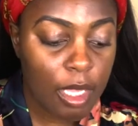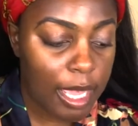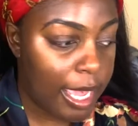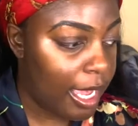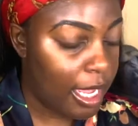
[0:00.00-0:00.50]

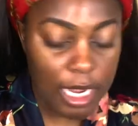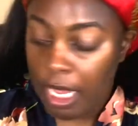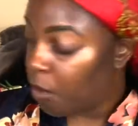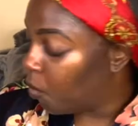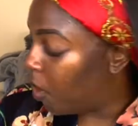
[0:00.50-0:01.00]
And
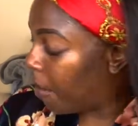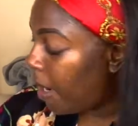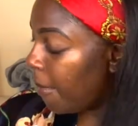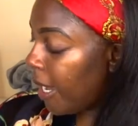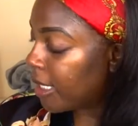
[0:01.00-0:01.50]
in one of
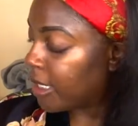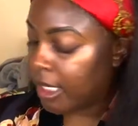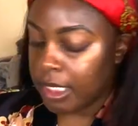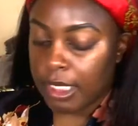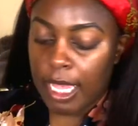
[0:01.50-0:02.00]
my
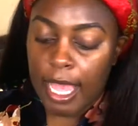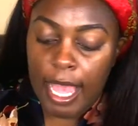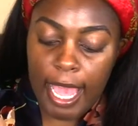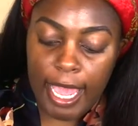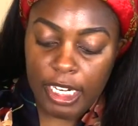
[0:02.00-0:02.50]
boxes,
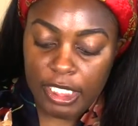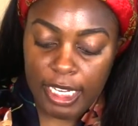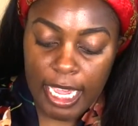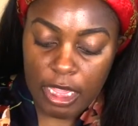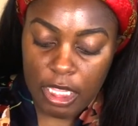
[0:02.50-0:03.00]
I actually
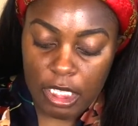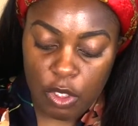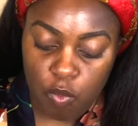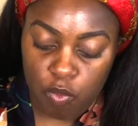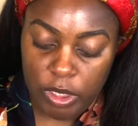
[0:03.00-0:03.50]
got this
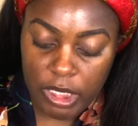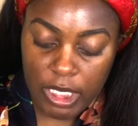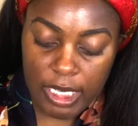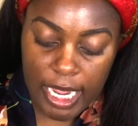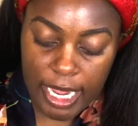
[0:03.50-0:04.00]
really
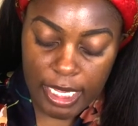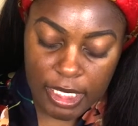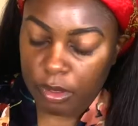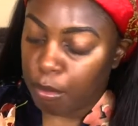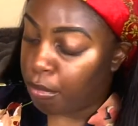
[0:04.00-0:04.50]

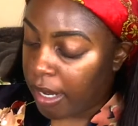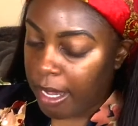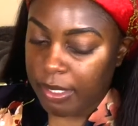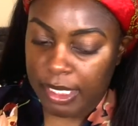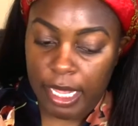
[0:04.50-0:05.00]
nice brow
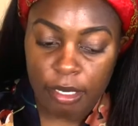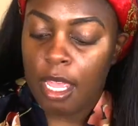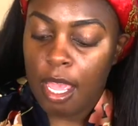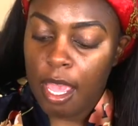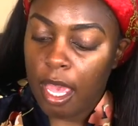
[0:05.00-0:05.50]
set.
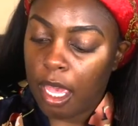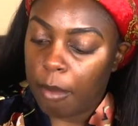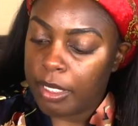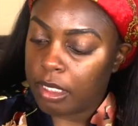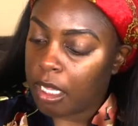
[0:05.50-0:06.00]

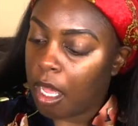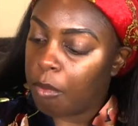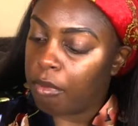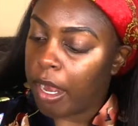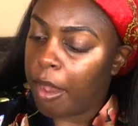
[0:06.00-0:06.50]
It's called
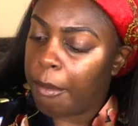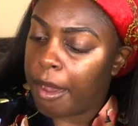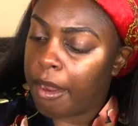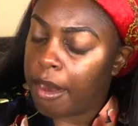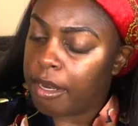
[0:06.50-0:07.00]
Brow
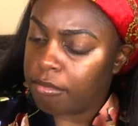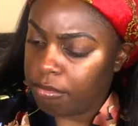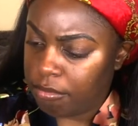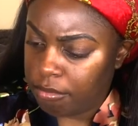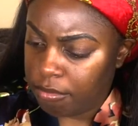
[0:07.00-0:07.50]
Bar.
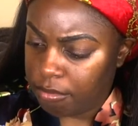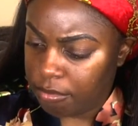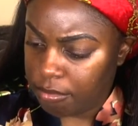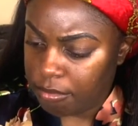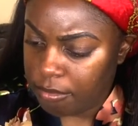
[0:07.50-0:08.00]

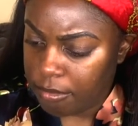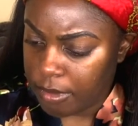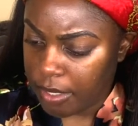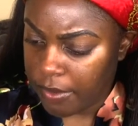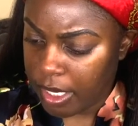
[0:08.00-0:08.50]

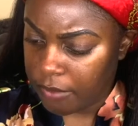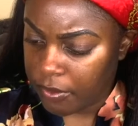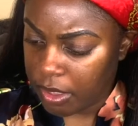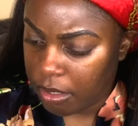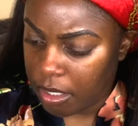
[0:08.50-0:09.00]
I've had this for
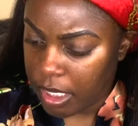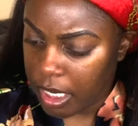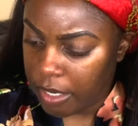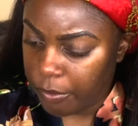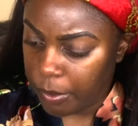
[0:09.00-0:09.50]
so long, I
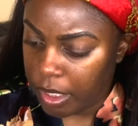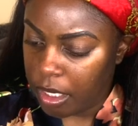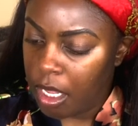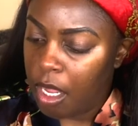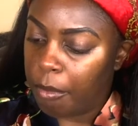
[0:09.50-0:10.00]
can't even read it.
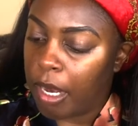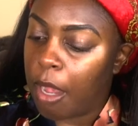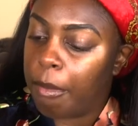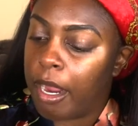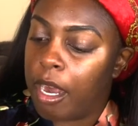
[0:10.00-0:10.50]
Brow
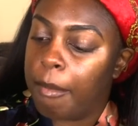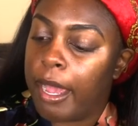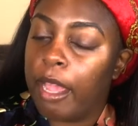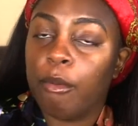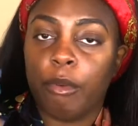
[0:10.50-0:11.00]
Bar
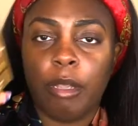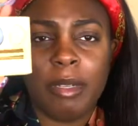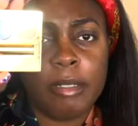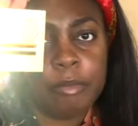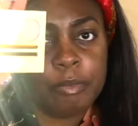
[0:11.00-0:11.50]
by Rima.